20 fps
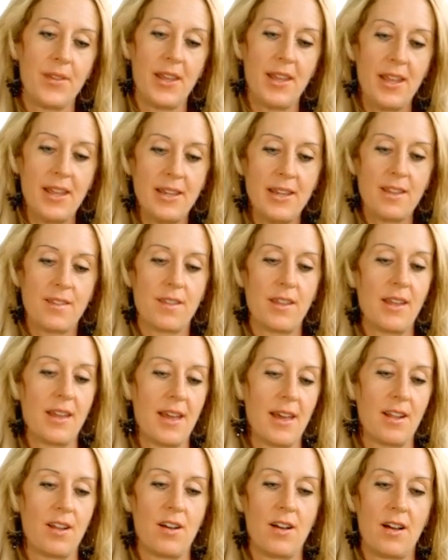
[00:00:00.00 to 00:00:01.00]
Anything
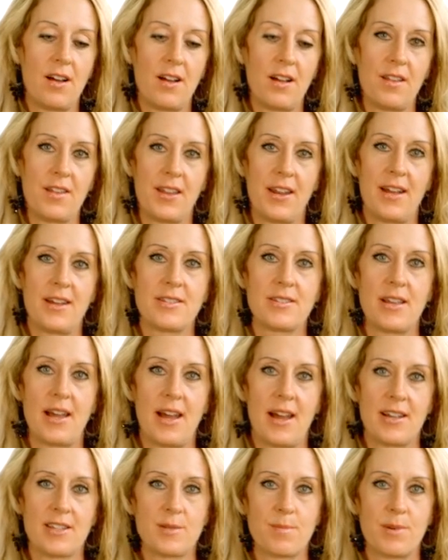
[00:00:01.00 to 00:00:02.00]
at all that has
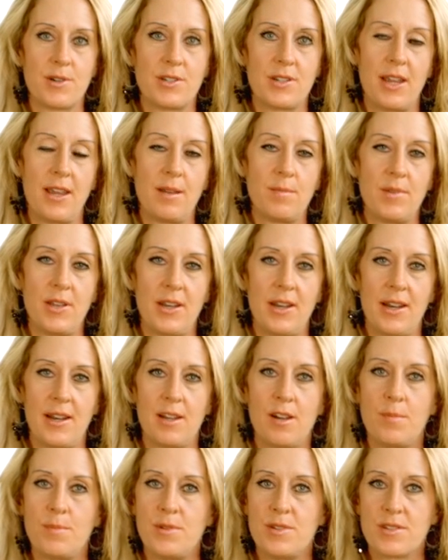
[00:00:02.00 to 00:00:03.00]
aspartame in it, I
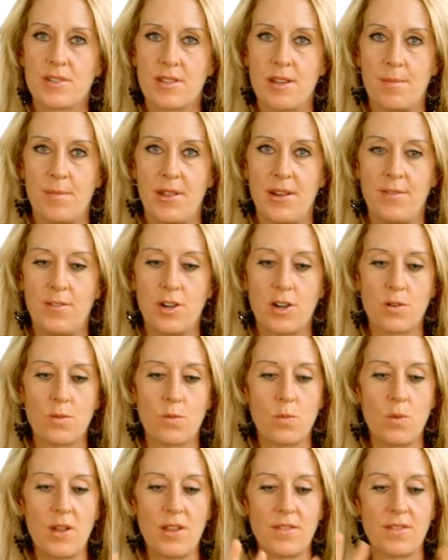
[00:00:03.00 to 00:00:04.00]
hope you skip it. If you heard
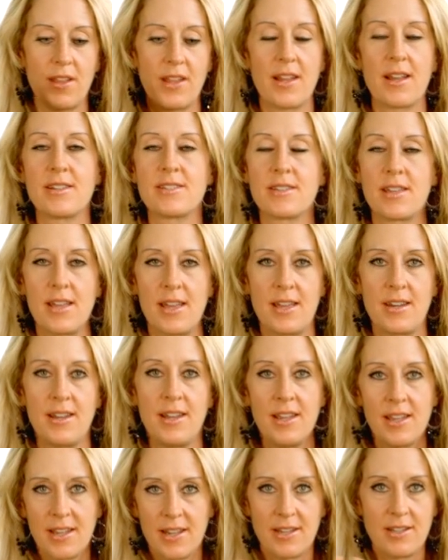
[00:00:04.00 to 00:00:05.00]
one thing I said
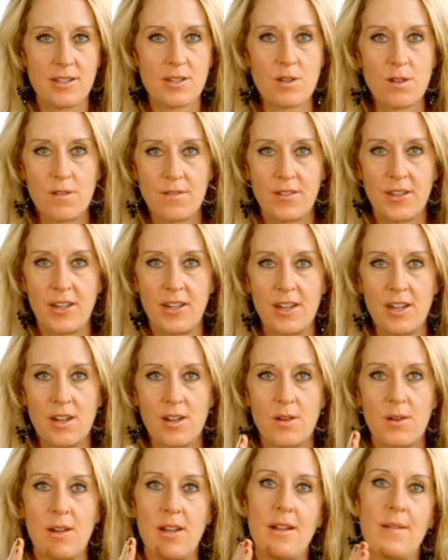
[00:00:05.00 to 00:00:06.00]
in this whole
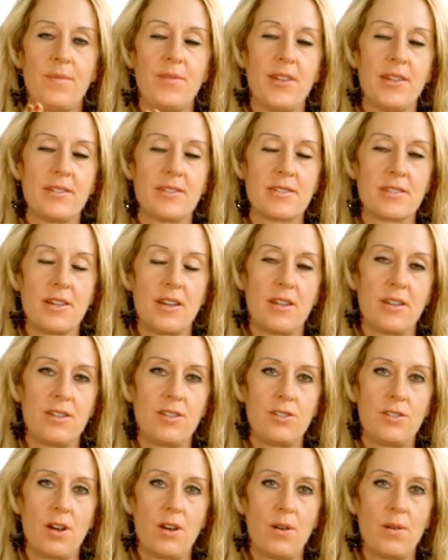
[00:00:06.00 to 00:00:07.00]
video, it's
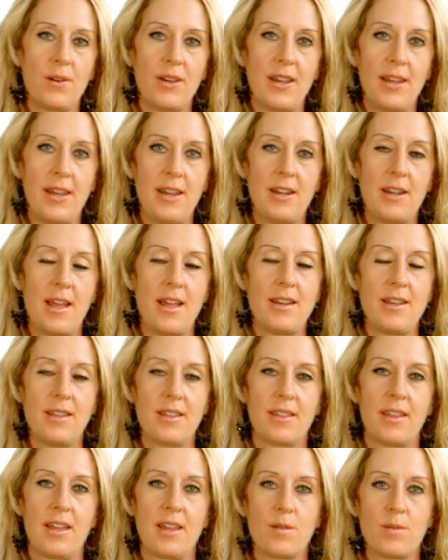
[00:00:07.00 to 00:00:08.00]
don't eat
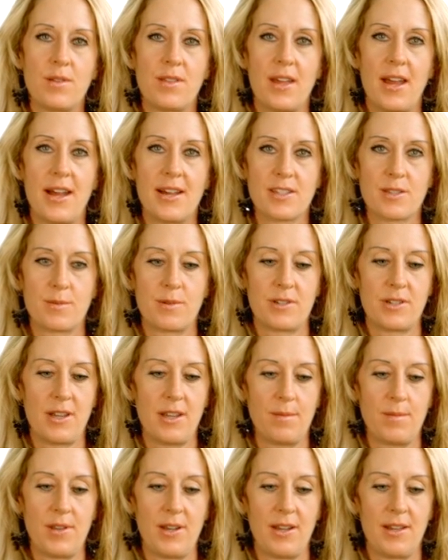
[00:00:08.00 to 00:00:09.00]
anything with
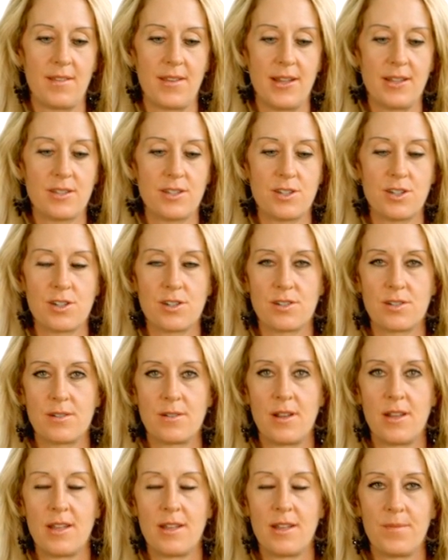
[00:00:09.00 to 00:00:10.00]
aspartame in it. That's your
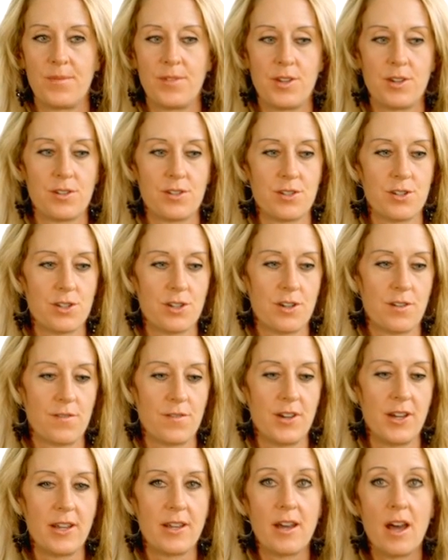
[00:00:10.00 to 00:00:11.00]

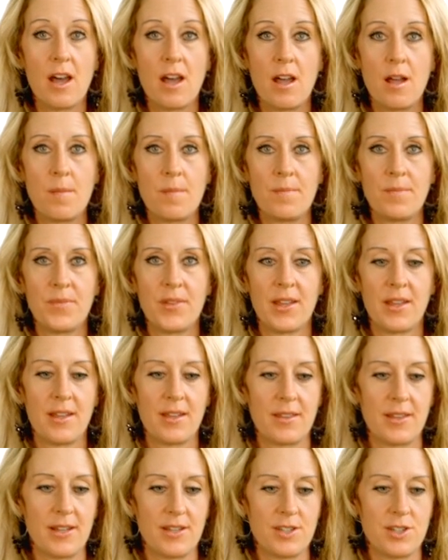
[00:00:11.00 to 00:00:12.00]
sugar-free gum,
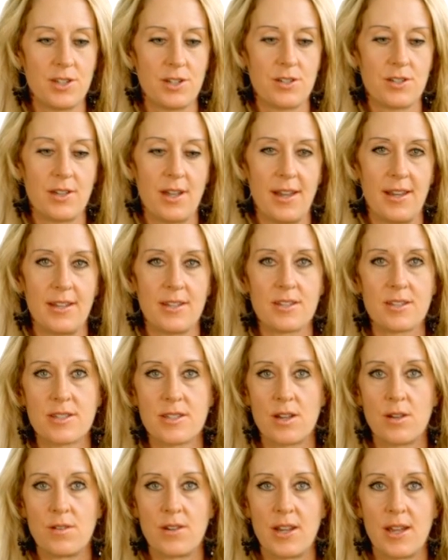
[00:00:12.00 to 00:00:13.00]
that's your diet
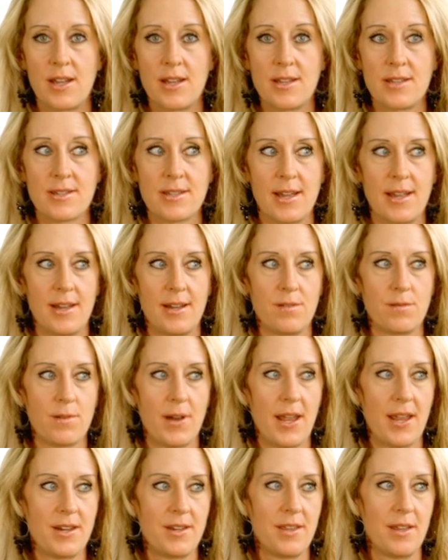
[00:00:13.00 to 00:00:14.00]
sodas. I
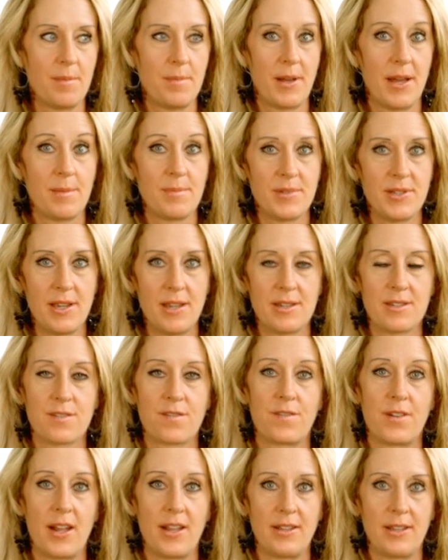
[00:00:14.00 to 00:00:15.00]
read that Pepsi is
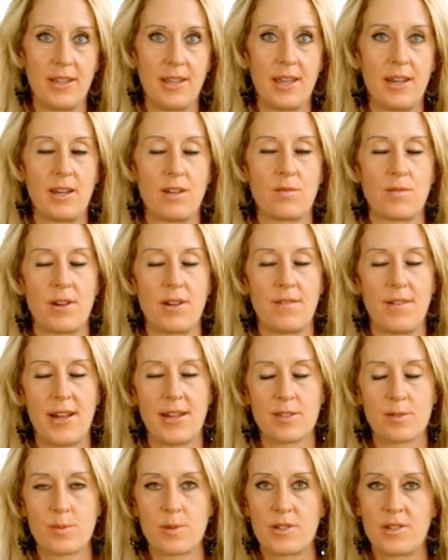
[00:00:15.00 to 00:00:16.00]
finally getting rid of
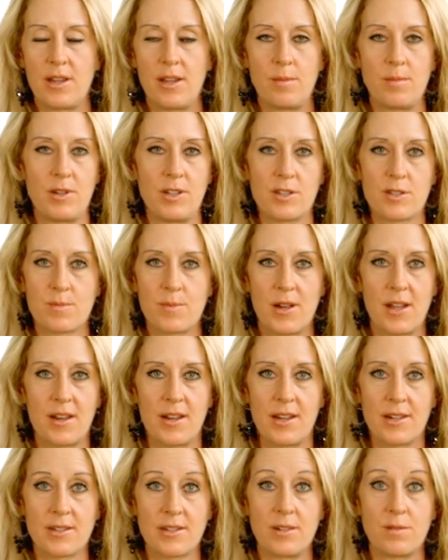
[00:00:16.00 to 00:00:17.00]
aspartame in its
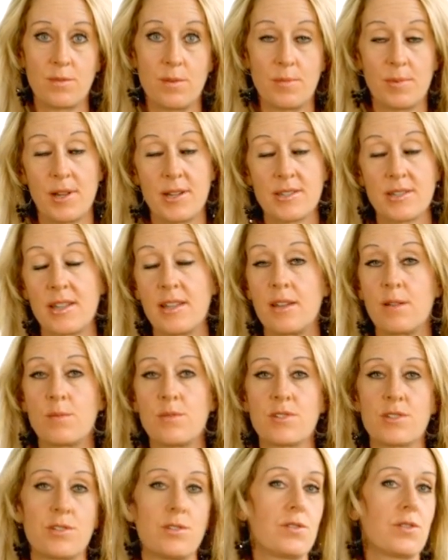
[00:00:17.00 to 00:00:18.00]
product and replacing it
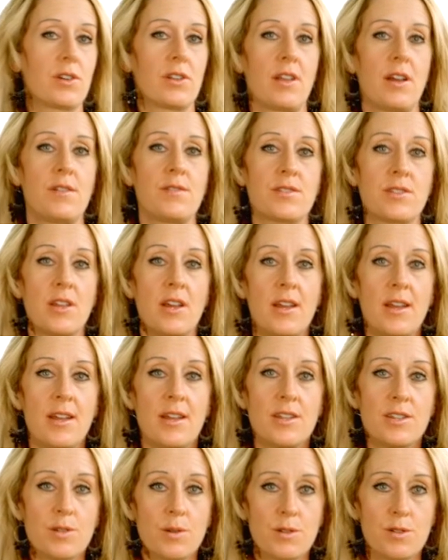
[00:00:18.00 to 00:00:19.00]
with sucralose.
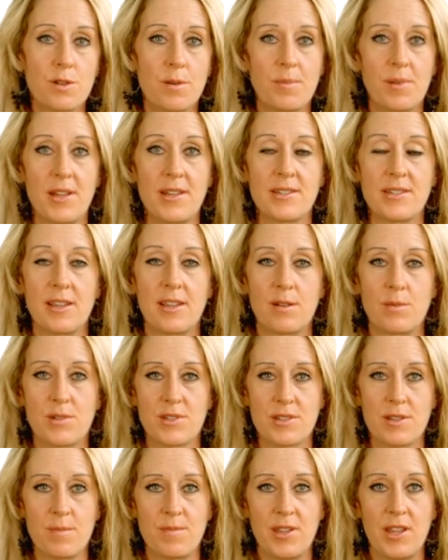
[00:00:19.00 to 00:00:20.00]
So it's replacing it
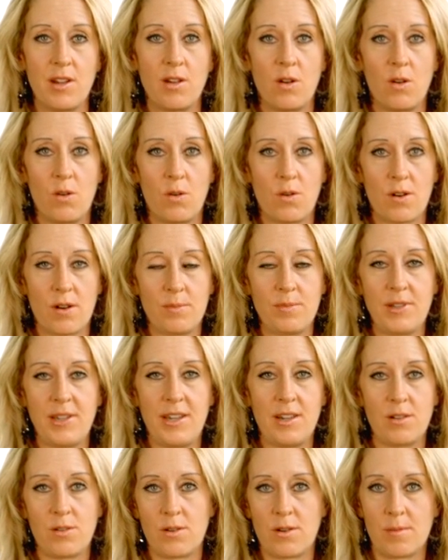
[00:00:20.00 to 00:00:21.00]
with something
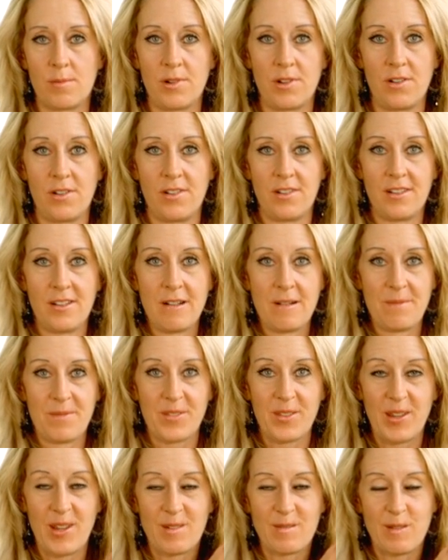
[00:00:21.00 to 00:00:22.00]
horribly horrible
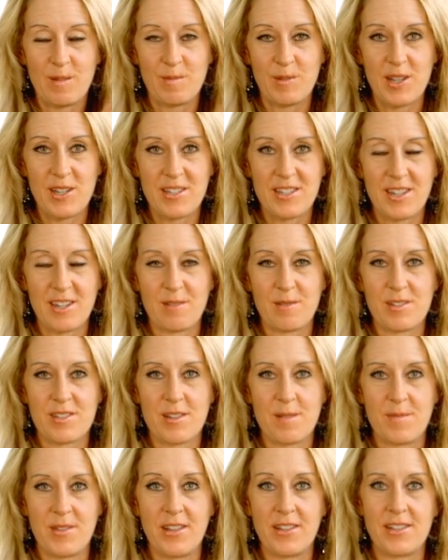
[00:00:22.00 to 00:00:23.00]
and replacing it with
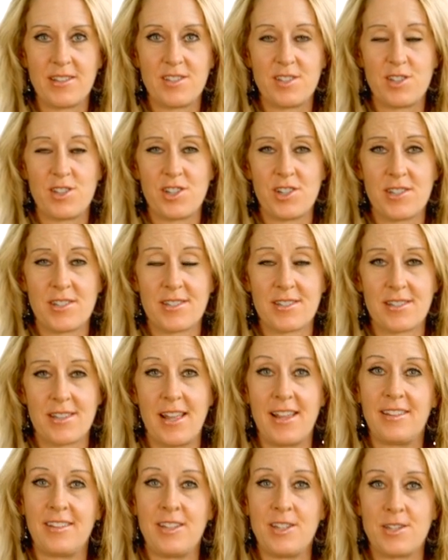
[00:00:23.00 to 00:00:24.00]
something that's just
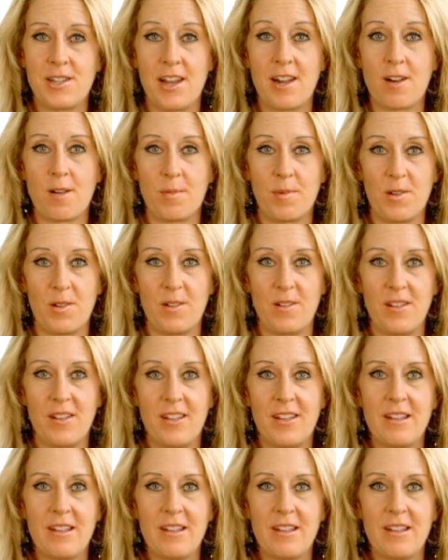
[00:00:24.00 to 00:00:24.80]
slightly terrible.